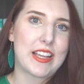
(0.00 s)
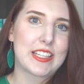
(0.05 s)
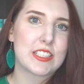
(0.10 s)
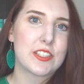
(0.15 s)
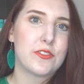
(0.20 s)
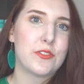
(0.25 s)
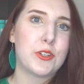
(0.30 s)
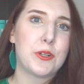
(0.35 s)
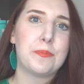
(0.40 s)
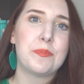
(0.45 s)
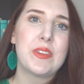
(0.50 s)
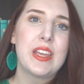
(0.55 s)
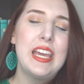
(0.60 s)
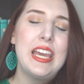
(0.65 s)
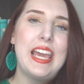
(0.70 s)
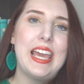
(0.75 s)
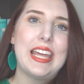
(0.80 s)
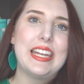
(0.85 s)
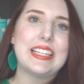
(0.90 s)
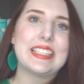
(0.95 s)
festival.
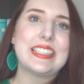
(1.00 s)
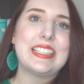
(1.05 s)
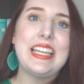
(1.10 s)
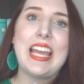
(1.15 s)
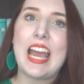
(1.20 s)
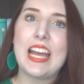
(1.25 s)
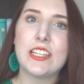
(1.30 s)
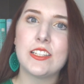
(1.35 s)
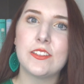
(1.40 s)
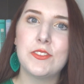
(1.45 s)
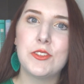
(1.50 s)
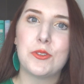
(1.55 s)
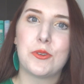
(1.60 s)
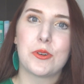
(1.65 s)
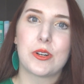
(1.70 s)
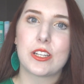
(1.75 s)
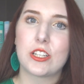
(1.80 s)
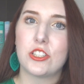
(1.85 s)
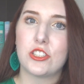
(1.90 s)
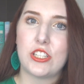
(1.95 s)
It is the end of the
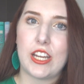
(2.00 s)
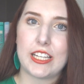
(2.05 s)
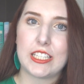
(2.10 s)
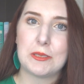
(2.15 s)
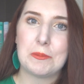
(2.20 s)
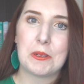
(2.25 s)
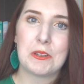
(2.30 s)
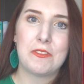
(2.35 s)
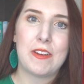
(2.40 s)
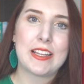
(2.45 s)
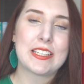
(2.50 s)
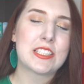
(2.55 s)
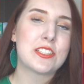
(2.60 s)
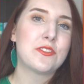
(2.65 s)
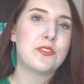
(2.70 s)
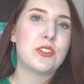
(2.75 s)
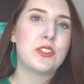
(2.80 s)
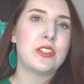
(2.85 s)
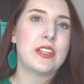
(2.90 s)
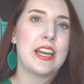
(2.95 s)
Oregon Shakespeare
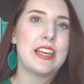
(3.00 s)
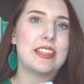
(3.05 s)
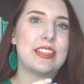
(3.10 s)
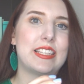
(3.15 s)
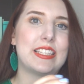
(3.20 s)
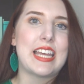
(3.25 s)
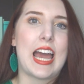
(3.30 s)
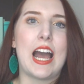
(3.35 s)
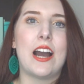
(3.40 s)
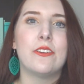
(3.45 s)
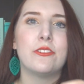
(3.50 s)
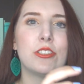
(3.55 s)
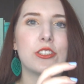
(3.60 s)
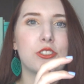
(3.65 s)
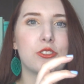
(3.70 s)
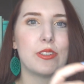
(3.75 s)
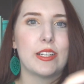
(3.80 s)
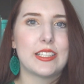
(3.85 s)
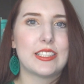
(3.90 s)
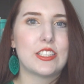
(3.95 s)
Festival and town
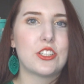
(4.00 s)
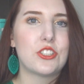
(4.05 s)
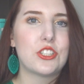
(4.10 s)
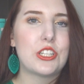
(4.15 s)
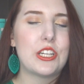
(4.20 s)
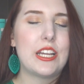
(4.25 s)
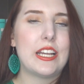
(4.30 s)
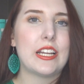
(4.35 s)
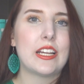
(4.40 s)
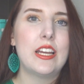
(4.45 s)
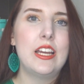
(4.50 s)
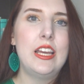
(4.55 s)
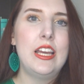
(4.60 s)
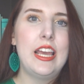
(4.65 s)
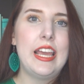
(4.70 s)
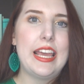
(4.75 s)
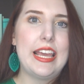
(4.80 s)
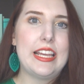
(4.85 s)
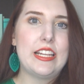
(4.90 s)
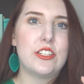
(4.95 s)
is transitioning
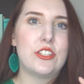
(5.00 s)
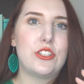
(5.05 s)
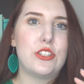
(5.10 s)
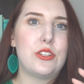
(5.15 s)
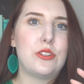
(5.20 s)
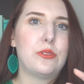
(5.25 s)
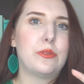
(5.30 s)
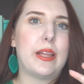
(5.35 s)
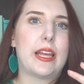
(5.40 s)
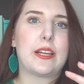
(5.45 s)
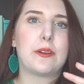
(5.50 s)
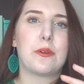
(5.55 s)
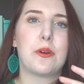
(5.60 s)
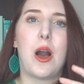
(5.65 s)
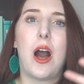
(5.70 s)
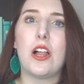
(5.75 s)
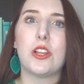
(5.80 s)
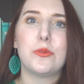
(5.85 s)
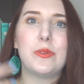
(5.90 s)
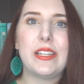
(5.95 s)
into like
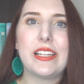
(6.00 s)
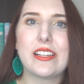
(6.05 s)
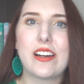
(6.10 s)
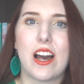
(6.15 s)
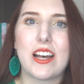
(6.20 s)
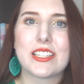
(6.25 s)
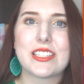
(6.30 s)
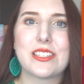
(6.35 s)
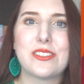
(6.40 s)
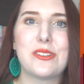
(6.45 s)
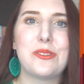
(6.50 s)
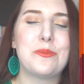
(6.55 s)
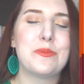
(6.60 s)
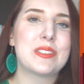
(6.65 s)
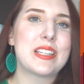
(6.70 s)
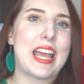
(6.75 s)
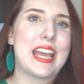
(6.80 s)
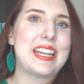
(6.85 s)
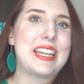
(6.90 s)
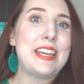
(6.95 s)
Halloween
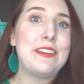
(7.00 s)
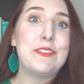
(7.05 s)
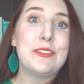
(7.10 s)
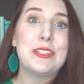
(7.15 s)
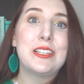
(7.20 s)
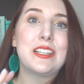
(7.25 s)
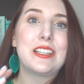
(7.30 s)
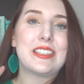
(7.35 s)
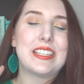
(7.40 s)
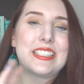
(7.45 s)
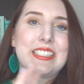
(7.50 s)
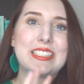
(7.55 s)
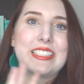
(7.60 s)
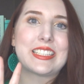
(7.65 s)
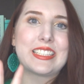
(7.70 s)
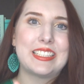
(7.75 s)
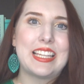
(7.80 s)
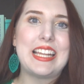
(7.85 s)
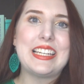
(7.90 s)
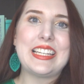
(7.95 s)
costumes and even this is
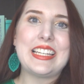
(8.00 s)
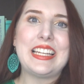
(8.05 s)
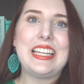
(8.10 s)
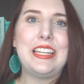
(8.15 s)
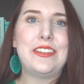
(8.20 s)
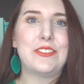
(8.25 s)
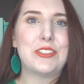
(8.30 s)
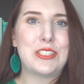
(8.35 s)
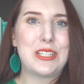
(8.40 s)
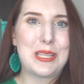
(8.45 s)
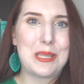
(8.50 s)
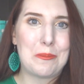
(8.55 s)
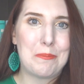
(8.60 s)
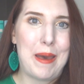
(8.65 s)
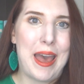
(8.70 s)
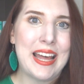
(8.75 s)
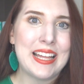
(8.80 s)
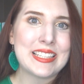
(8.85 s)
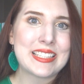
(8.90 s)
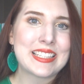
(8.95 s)
extending even to the
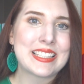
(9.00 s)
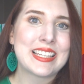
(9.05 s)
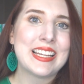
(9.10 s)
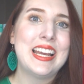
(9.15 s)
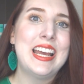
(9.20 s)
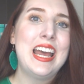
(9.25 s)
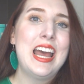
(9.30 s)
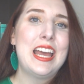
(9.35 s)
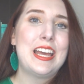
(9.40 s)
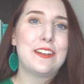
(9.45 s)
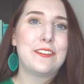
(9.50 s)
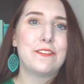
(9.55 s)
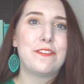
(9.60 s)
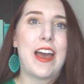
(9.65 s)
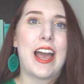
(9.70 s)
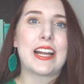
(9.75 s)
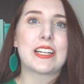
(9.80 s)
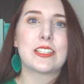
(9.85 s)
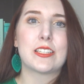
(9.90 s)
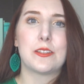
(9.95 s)
pets. In
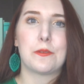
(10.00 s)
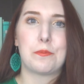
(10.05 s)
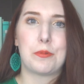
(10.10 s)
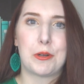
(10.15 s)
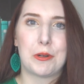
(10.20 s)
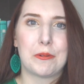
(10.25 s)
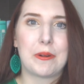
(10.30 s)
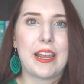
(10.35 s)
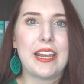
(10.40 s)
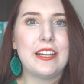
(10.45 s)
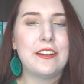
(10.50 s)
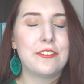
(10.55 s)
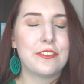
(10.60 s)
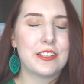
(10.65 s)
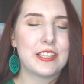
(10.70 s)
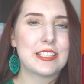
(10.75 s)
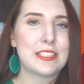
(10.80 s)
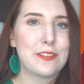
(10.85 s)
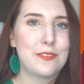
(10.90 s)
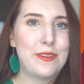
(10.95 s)
fact the parade
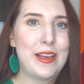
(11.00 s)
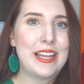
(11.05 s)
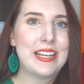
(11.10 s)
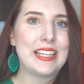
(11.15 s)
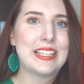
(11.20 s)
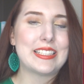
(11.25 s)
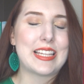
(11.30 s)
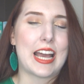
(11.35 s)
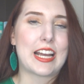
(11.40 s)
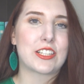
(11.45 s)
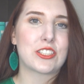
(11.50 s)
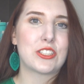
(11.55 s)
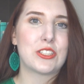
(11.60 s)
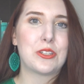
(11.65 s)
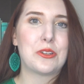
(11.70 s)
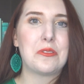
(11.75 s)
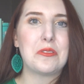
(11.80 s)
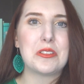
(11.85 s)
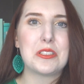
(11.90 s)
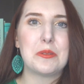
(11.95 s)
for this event is
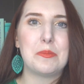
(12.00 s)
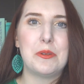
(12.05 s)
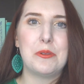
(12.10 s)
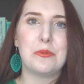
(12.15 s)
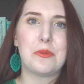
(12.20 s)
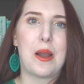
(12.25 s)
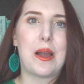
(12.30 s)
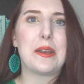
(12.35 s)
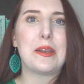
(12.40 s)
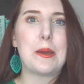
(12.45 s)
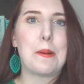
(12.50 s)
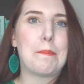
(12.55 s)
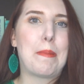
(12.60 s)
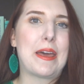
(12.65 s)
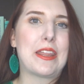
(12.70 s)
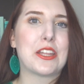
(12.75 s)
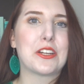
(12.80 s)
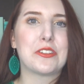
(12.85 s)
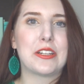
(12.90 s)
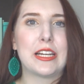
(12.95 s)
actually going to be run
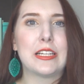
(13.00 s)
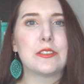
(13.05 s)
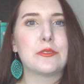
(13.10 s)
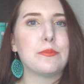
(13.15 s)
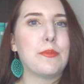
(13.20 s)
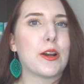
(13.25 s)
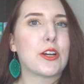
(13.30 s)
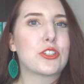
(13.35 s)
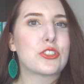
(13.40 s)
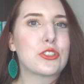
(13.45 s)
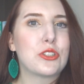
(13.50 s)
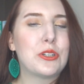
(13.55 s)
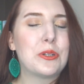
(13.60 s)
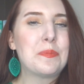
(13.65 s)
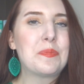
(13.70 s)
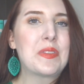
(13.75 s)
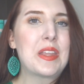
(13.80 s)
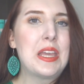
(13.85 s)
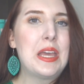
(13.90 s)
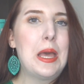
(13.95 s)
by the Grand
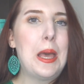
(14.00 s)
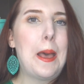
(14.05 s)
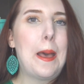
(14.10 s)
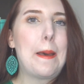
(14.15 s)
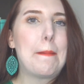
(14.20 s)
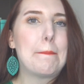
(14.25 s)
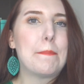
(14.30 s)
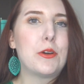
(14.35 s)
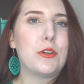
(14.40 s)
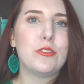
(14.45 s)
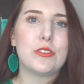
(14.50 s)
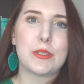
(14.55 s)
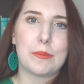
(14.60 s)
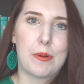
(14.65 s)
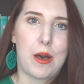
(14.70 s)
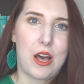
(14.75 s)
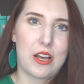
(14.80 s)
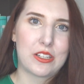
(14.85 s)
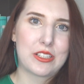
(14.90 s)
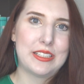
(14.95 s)
Marshal who's a
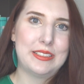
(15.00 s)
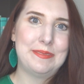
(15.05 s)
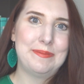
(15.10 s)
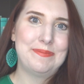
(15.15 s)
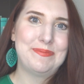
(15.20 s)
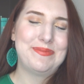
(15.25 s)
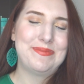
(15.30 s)
pug